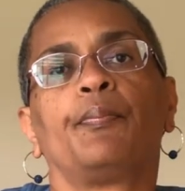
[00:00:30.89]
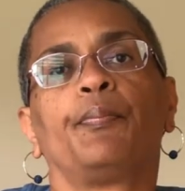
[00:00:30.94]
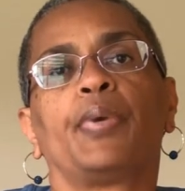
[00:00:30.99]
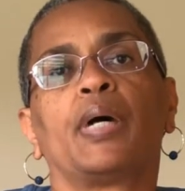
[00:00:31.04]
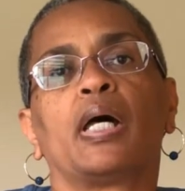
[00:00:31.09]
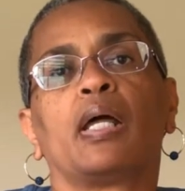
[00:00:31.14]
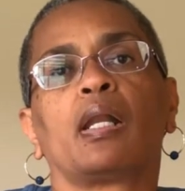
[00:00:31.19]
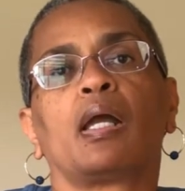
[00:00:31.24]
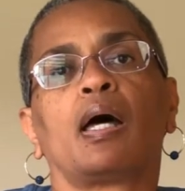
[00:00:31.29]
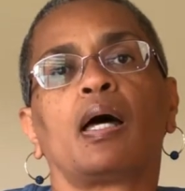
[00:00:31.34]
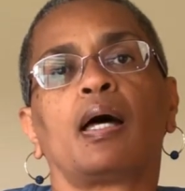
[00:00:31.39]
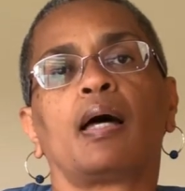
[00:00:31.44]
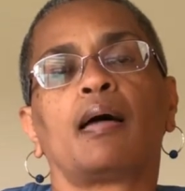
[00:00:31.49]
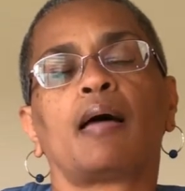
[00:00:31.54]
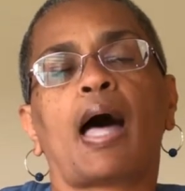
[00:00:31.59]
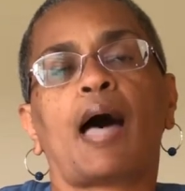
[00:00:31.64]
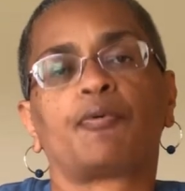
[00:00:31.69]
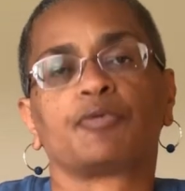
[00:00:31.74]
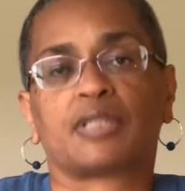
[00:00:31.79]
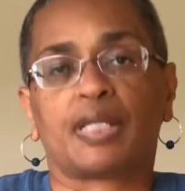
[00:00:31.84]
but
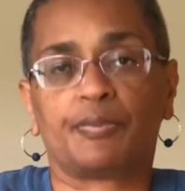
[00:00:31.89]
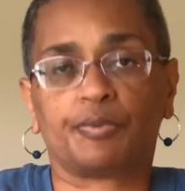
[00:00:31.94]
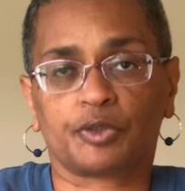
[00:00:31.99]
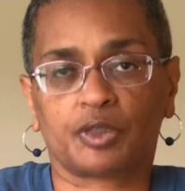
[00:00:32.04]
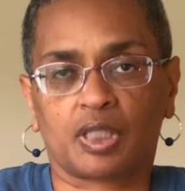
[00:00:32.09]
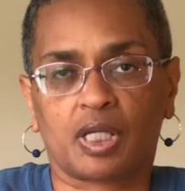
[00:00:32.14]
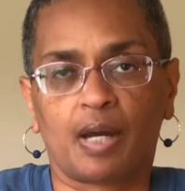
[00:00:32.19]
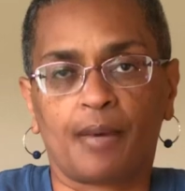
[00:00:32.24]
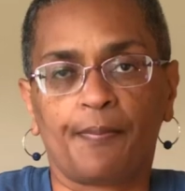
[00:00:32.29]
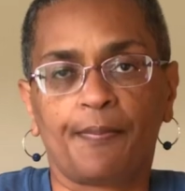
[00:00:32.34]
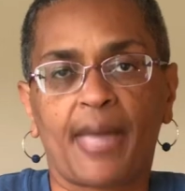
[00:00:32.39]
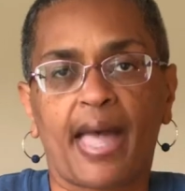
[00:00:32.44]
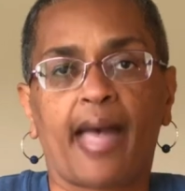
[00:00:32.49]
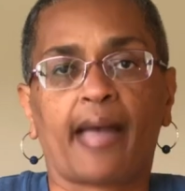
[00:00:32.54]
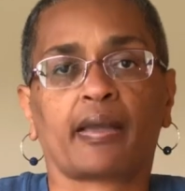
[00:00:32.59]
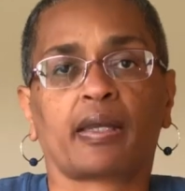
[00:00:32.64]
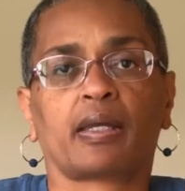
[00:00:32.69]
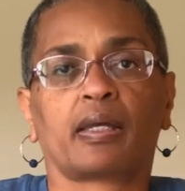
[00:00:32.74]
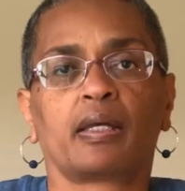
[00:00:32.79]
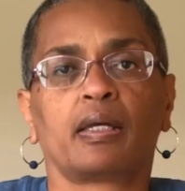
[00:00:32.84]
I was able to come
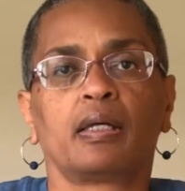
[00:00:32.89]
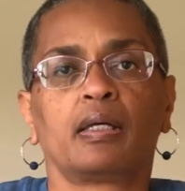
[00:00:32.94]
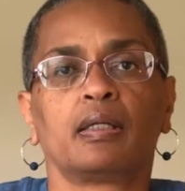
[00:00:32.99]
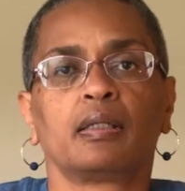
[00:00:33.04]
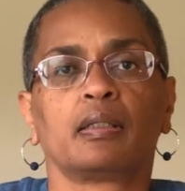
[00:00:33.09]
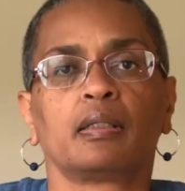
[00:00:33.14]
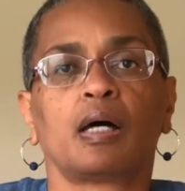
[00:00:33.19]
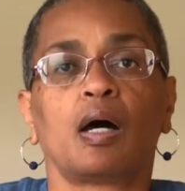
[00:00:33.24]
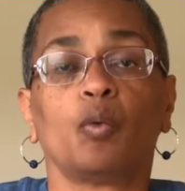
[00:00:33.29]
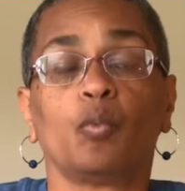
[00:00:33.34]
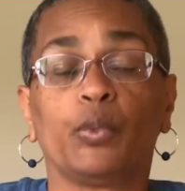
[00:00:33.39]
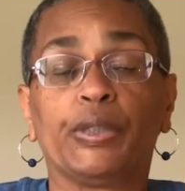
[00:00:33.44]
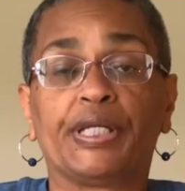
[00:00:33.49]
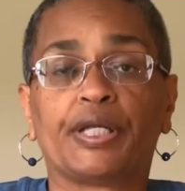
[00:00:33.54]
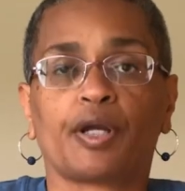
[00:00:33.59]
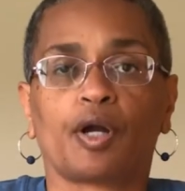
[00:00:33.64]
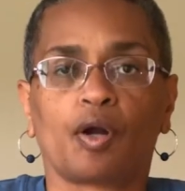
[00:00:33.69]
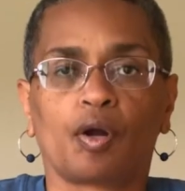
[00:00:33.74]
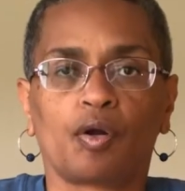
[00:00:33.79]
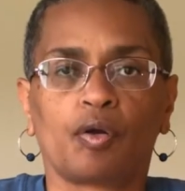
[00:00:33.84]
back a week
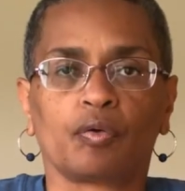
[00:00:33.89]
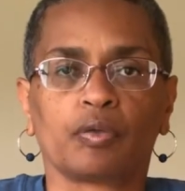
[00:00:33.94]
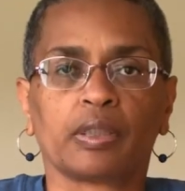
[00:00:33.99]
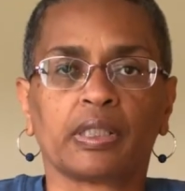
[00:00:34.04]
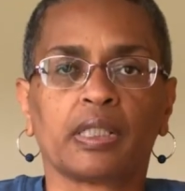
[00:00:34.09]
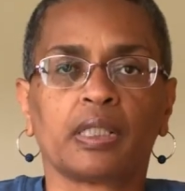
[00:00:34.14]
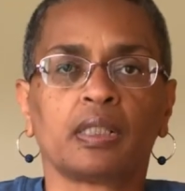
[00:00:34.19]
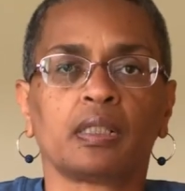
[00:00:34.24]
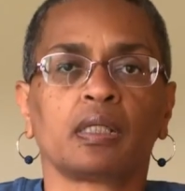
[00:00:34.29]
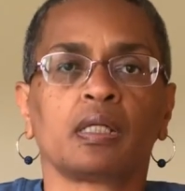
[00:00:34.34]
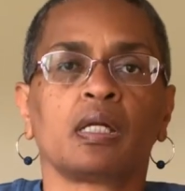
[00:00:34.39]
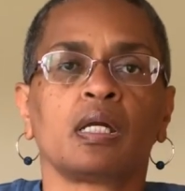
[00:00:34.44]
early.